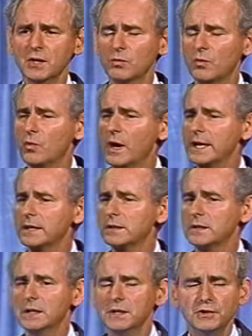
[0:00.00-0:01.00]
Well, why
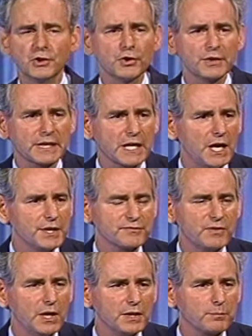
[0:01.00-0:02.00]
are, you're the cause
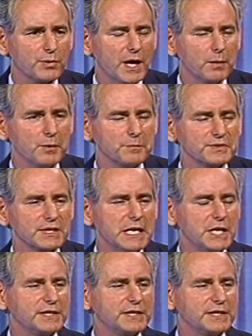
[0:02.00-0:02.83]
of all the problems.